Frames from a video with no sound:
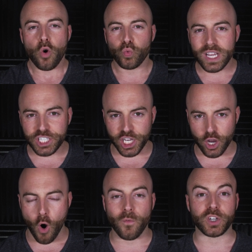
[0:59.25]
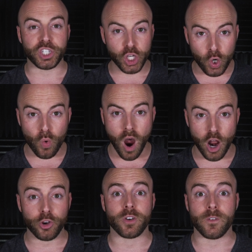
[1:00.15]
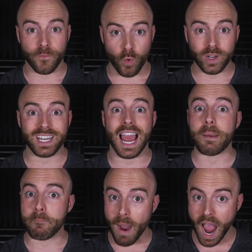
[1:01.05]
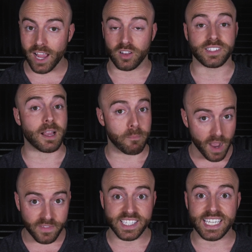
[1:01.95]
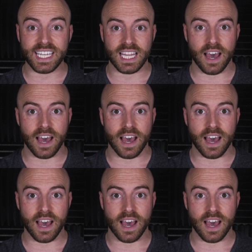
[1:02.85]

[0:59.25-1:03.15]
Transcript: reaching over 249 miles above sea